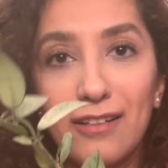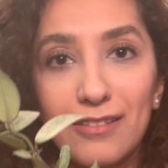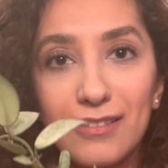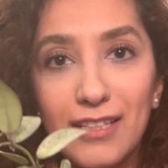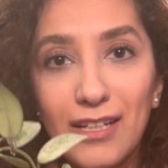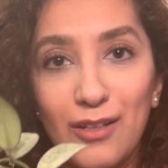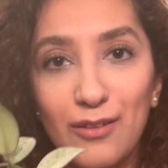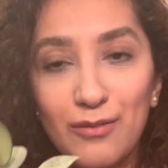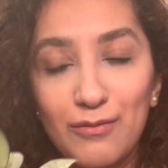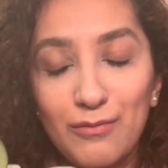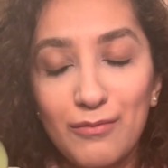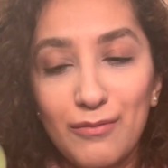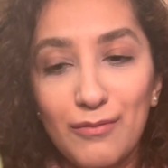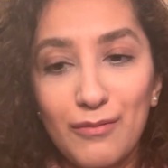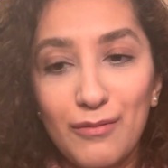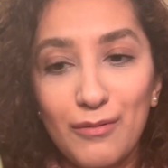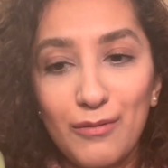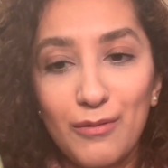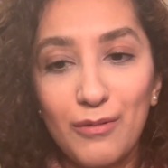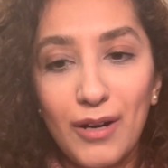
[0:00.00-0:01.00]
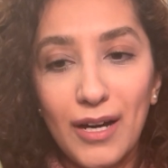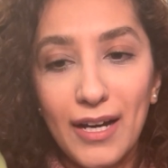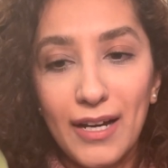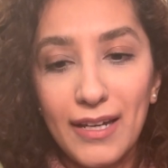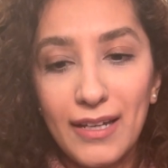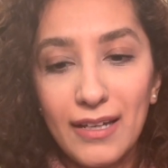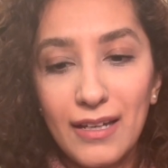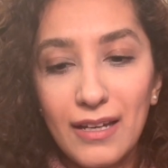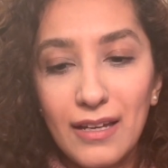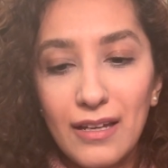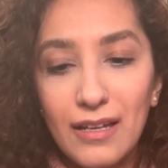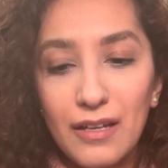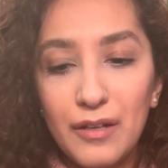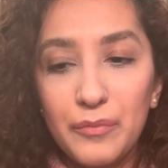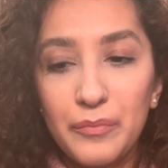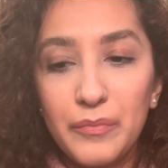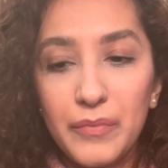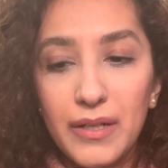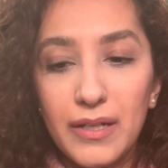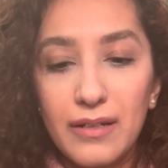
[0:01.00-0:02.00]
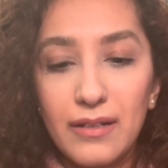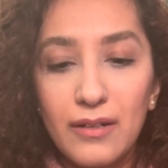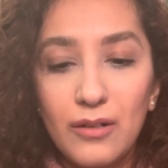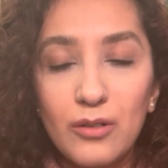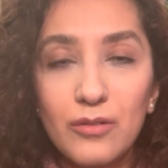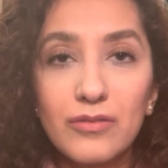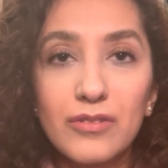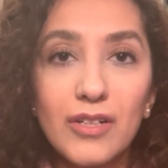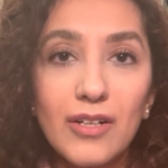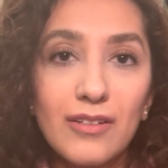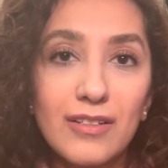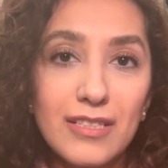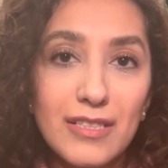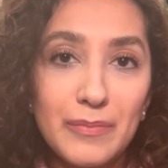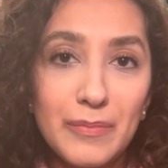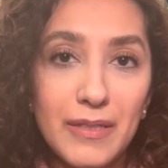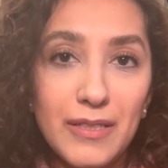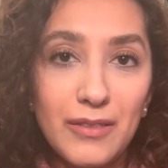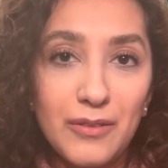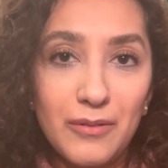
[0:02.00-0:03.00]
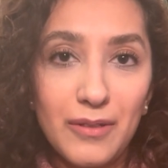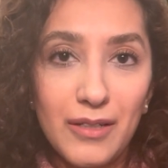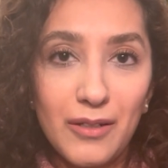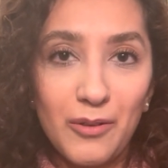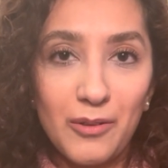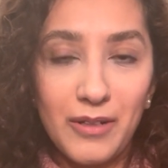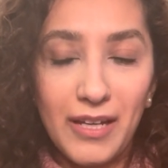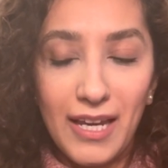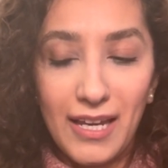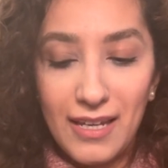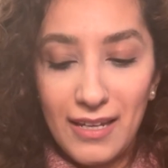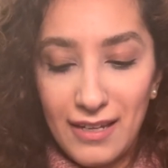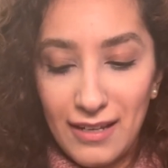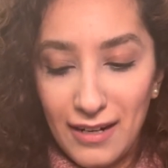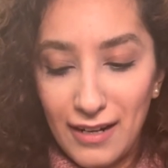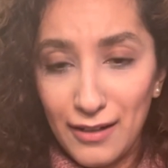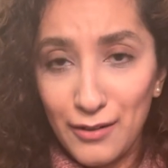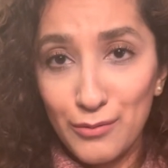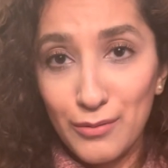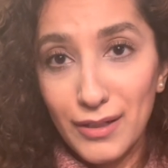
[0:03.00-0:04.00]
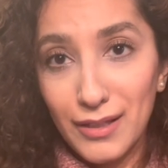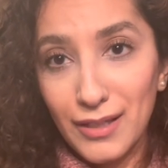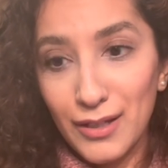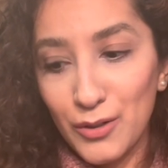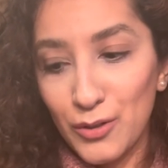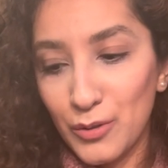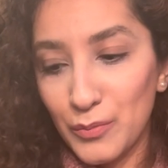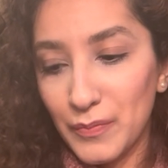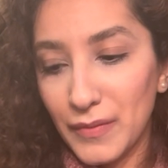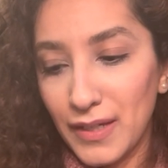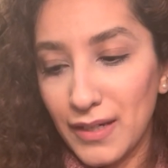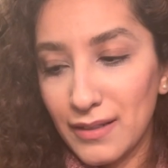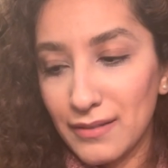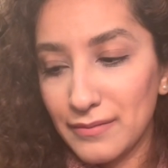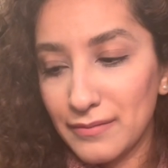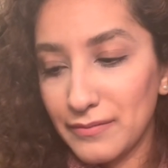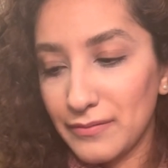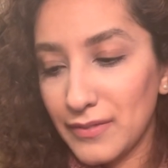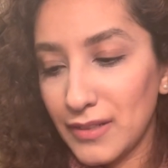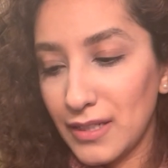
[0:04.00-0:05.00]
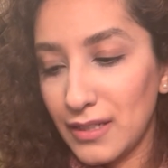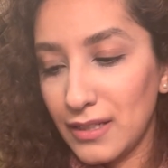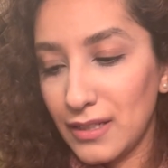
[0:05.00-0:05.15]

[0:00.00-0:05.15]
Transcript: tell why, but overall it's been doing okay, and I really hope that it